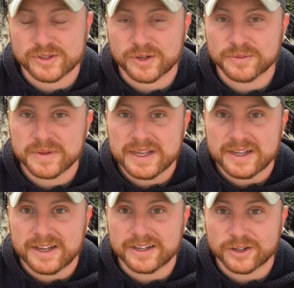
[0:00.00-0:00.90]
So
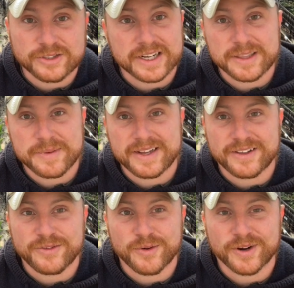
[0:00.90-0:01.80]
go check them out
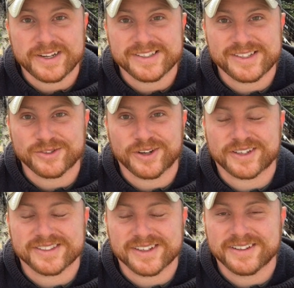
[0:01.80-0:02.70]
if you are in Central
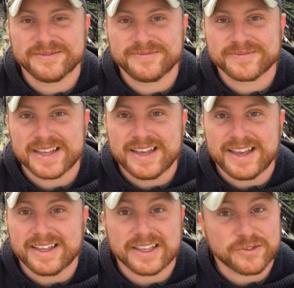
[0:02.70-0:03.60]
Arkansas.
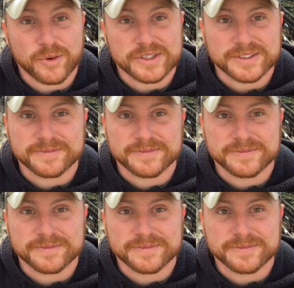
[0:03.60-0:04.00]
And thanks for watching.